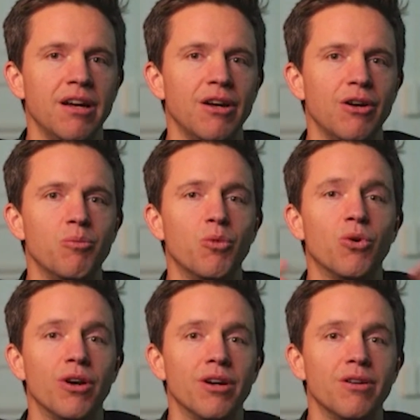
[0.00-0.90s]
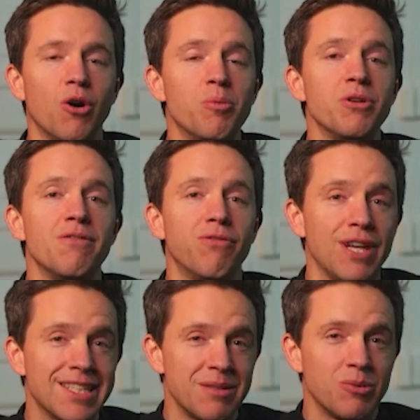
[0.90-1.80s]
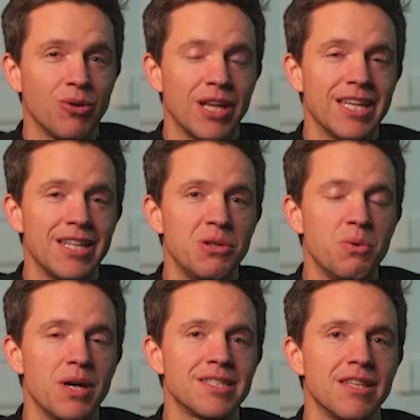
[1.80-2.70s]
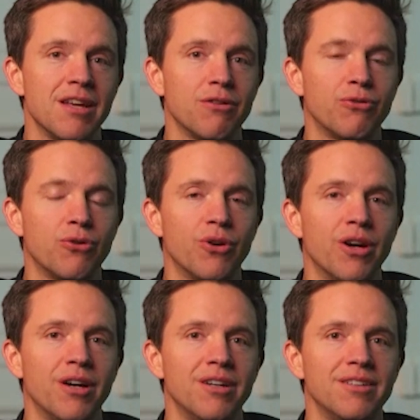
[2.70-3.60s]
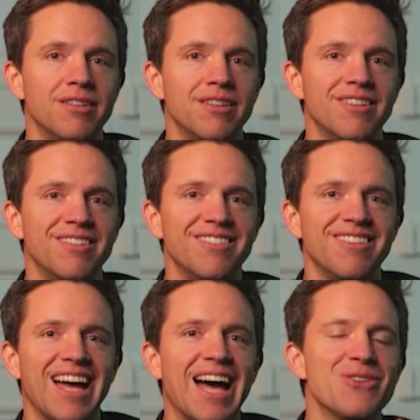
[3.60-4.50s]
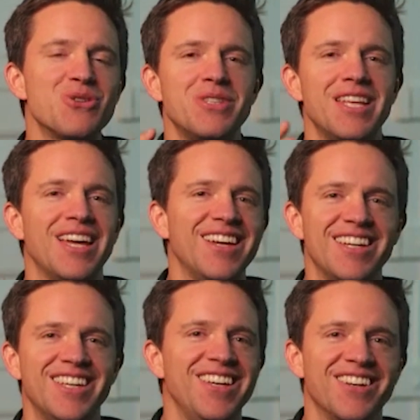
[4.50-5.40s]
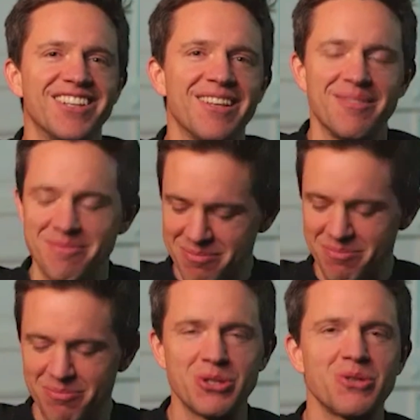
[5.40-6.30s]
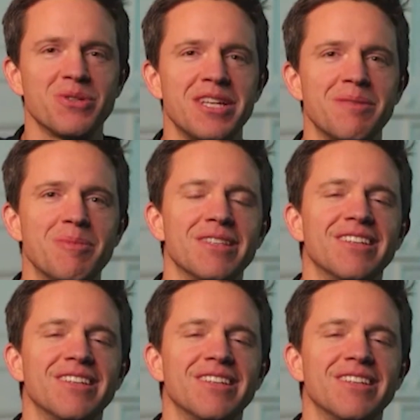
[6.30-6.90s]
more open and flexible like in the US, and therefore how should they gear that personal statement?